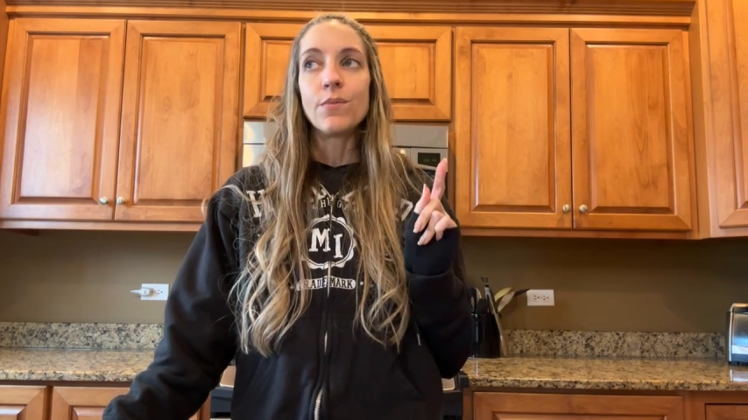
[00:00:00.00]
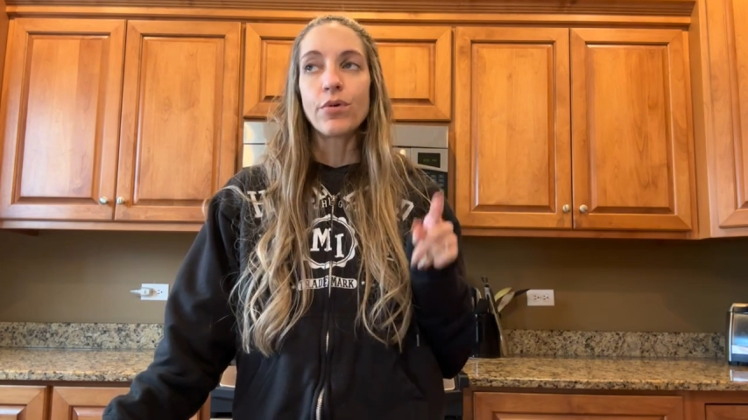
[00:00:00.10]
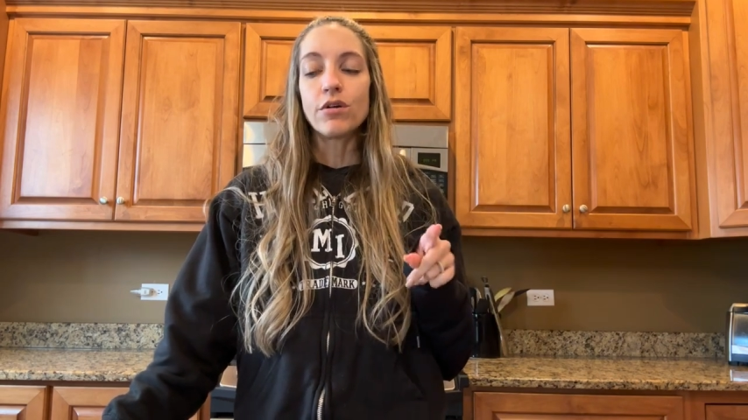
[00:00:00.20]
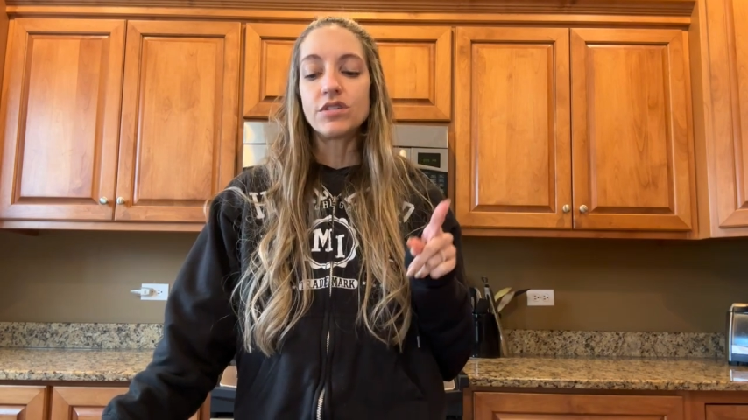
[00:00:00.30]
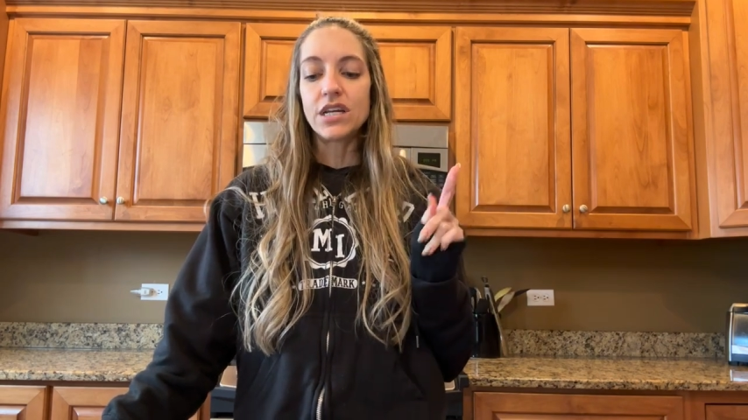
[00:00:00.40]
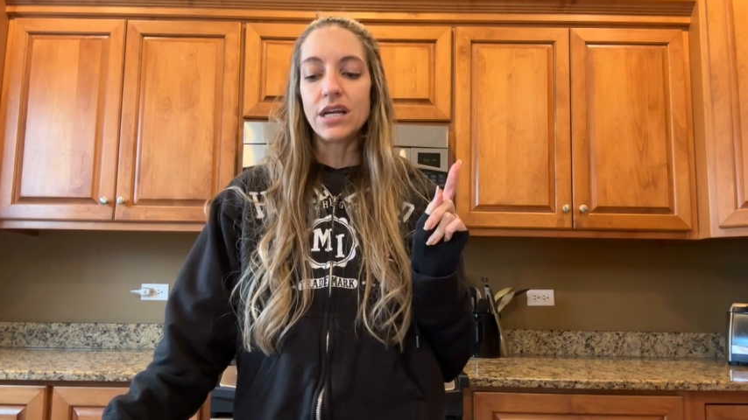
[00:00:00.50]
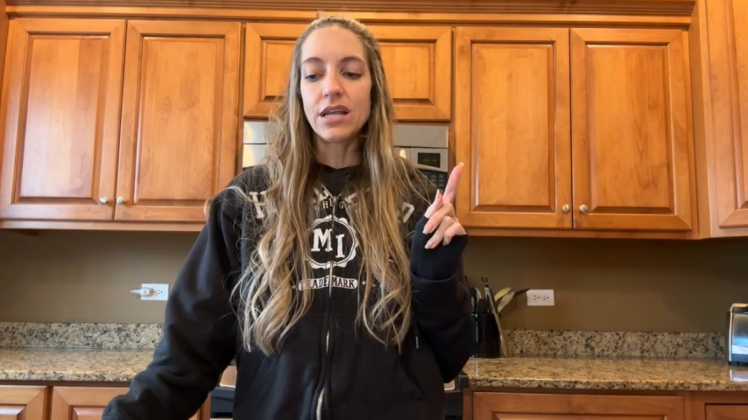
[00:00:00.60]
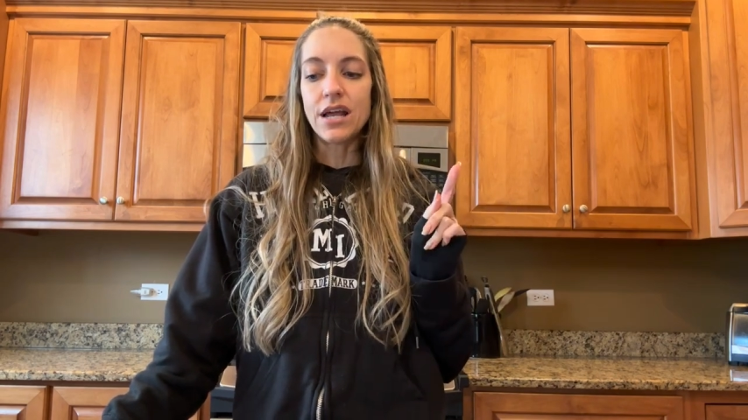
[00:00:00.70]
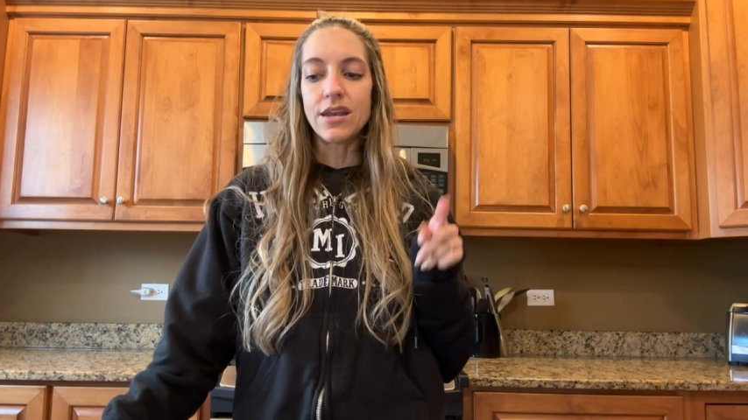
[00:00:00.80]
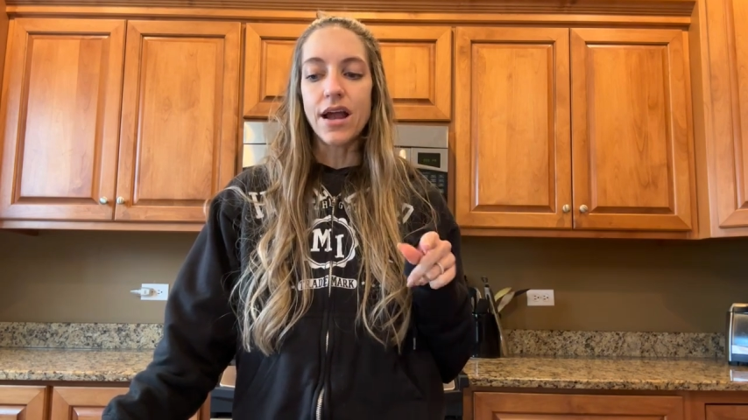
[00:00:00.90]

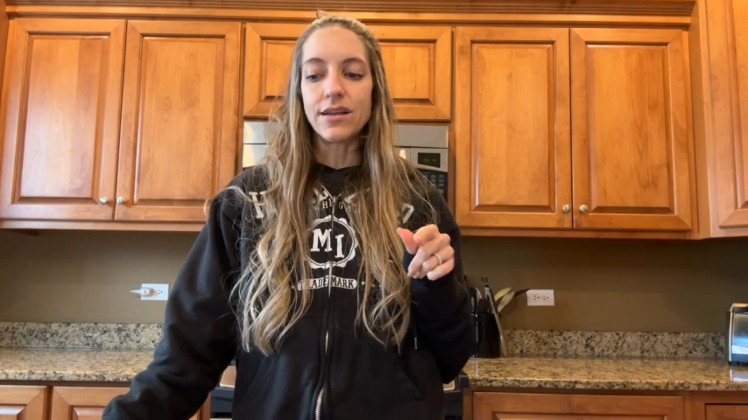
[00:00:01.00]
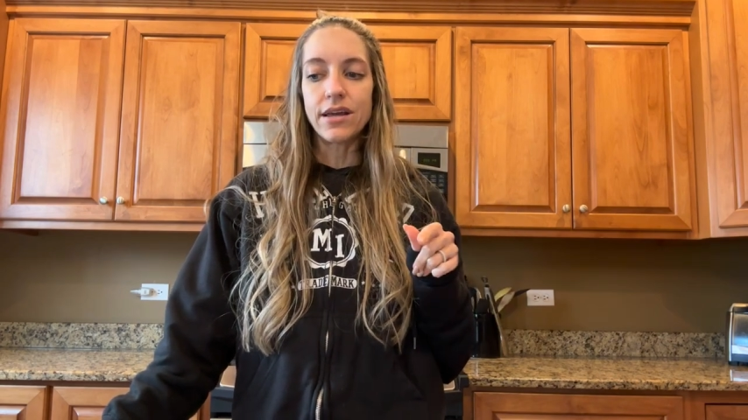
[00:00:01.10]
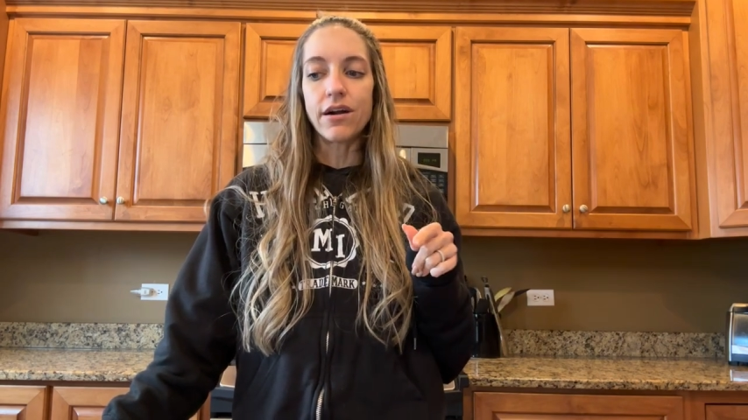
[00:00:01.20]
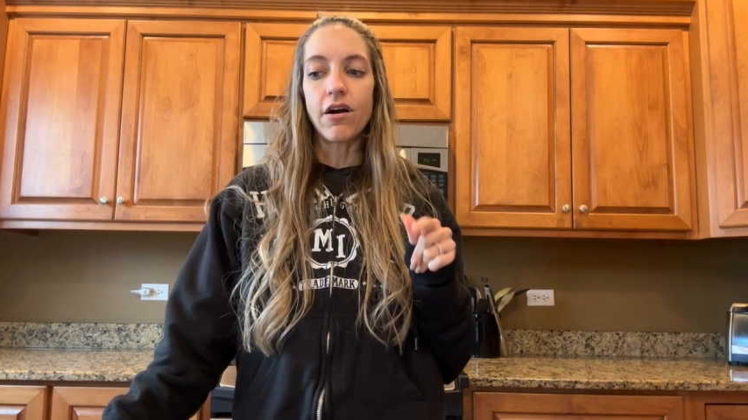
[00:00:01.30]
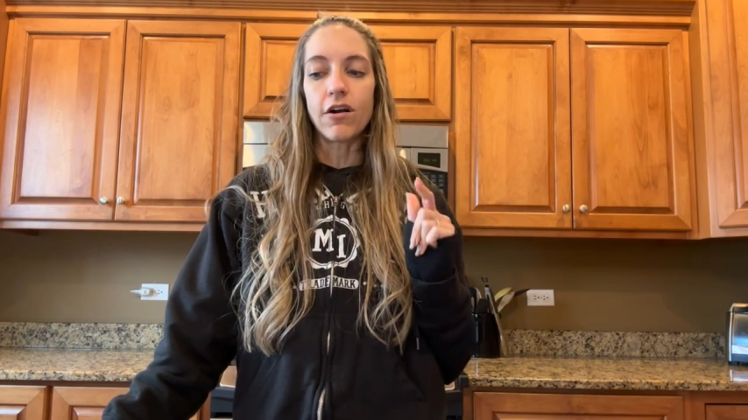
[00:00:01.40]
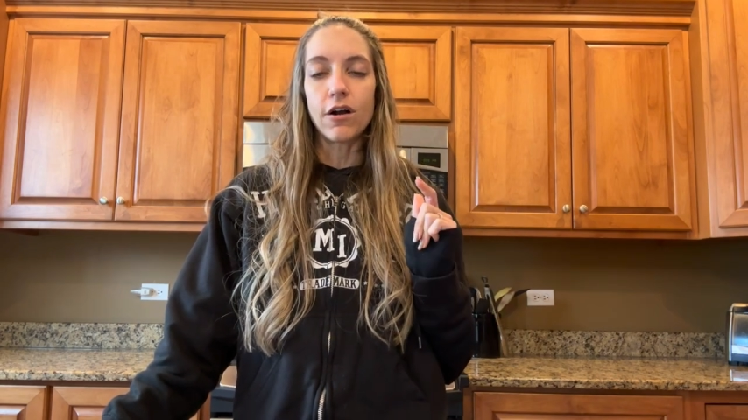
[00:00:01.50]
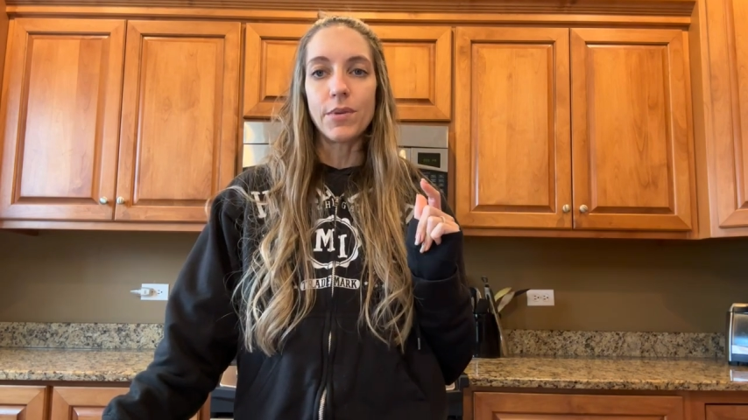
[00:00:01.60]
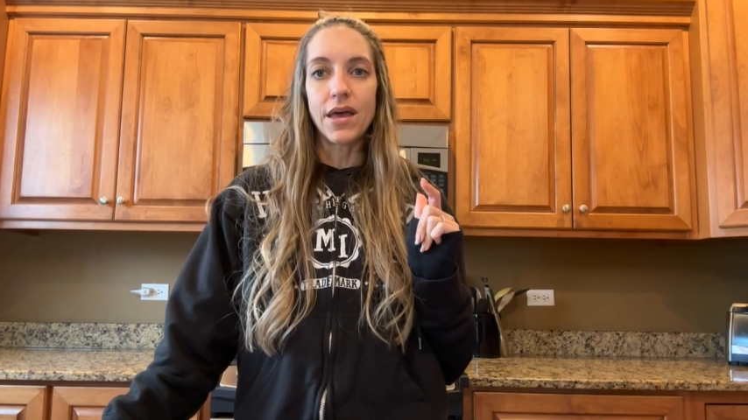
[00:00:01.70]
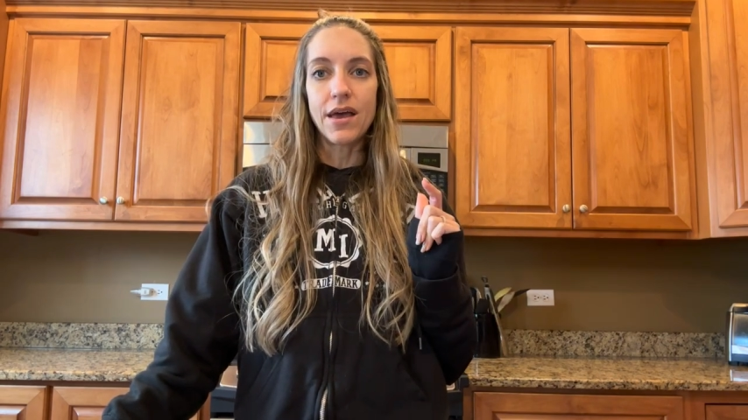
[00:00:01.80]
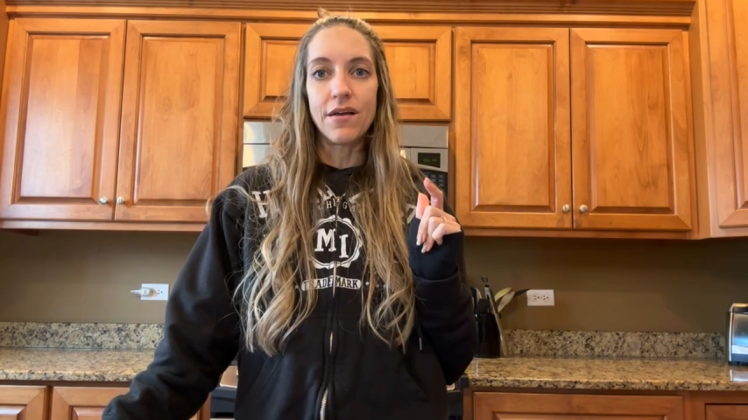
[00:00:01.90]
protein, 90
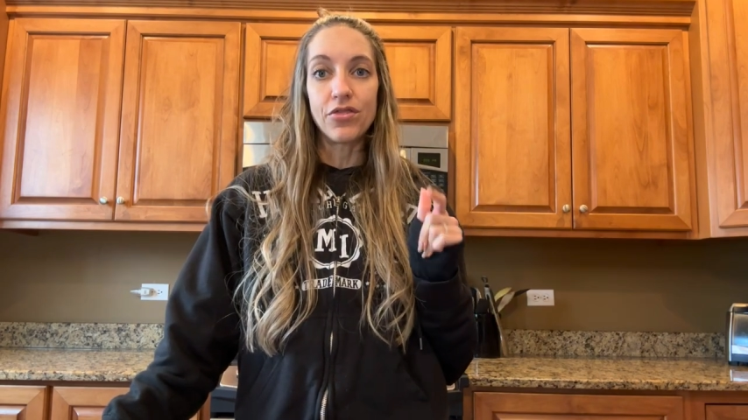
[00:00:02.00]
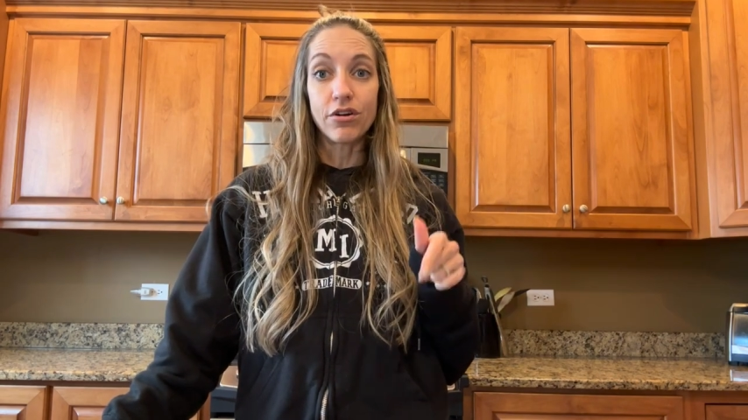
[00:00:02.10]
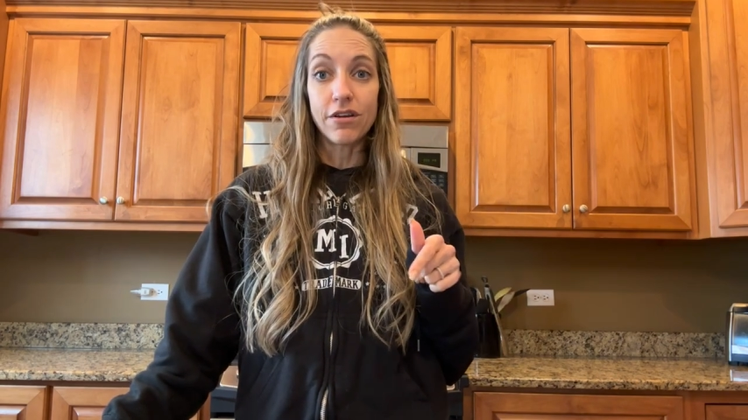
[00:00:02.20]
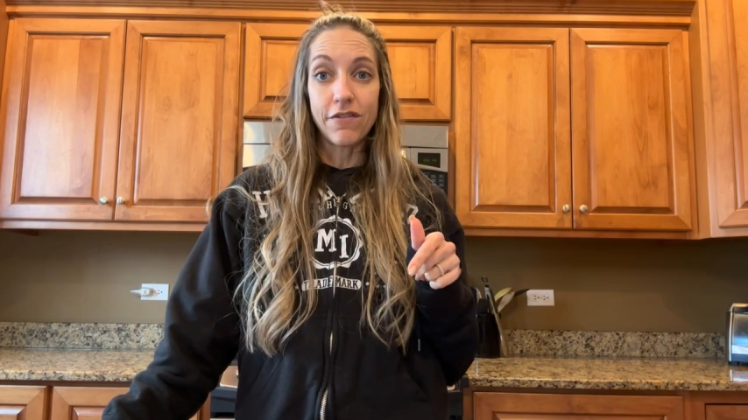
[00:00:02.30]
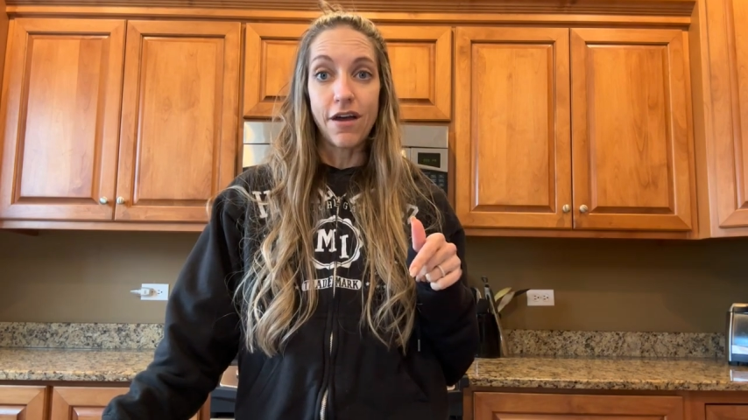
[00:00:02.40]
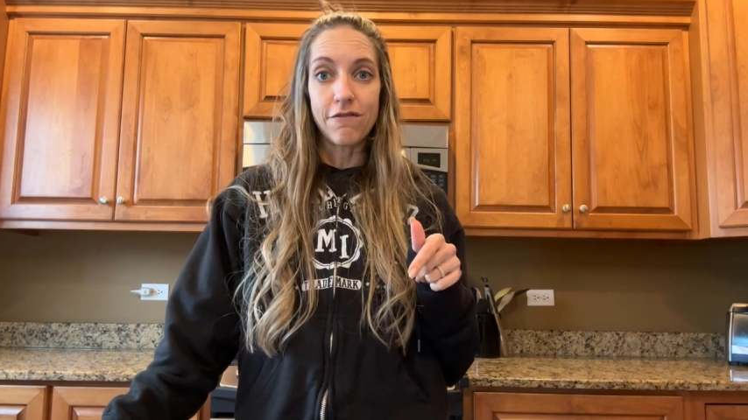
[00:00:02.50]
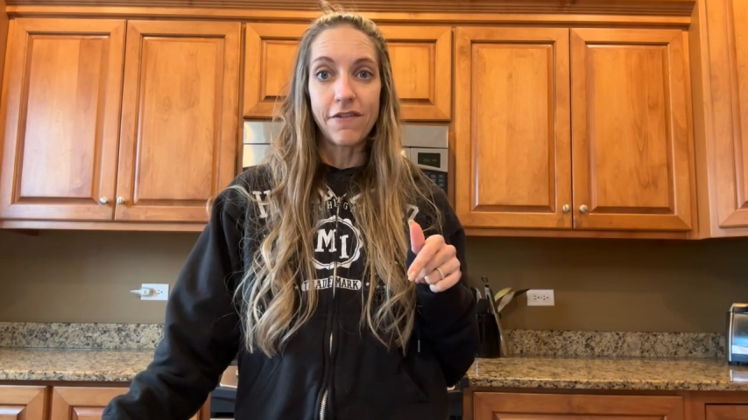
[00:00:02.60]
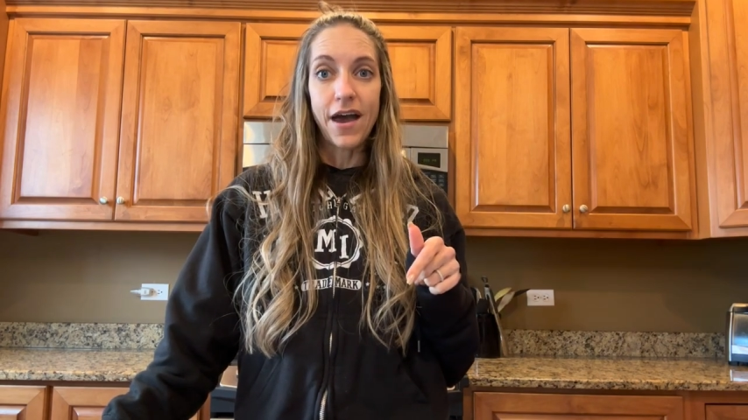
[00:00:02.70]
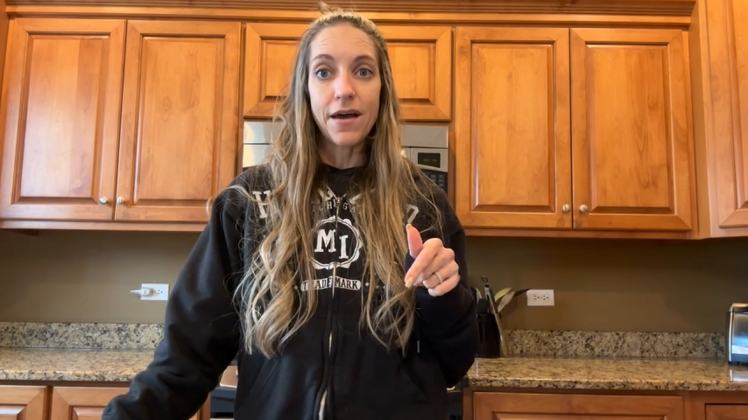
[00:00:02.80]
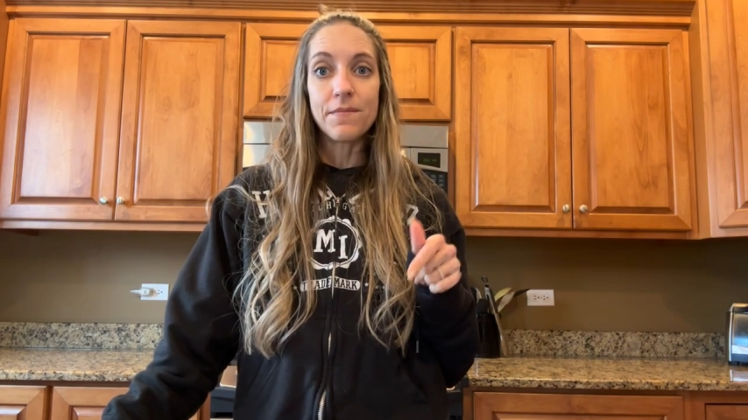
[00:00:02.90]
carb, and 35
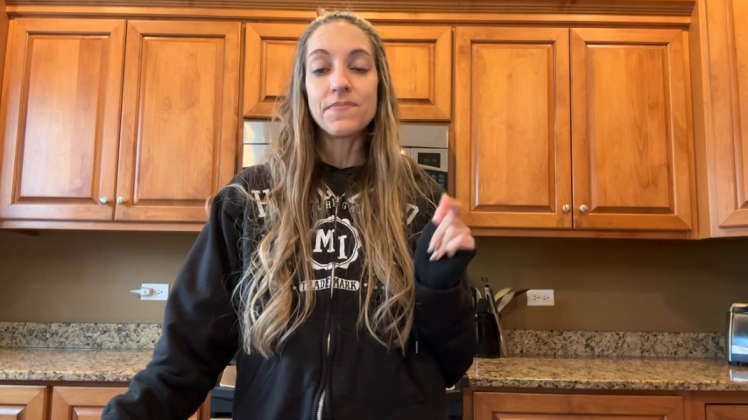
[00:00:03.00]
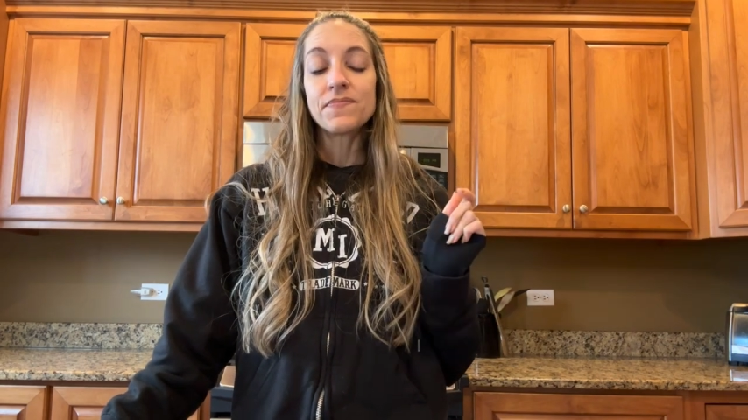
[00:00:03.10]
fat.